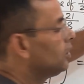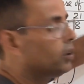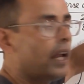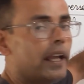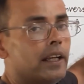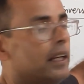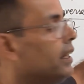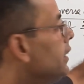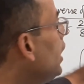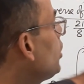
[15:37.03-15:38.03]
Okay,
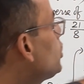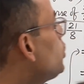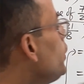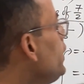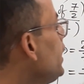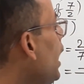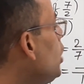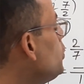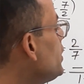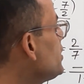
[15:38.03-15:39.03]
now three,
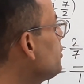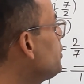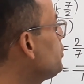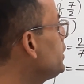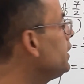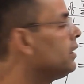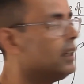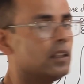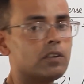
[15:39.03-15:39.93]
how much the fifteen?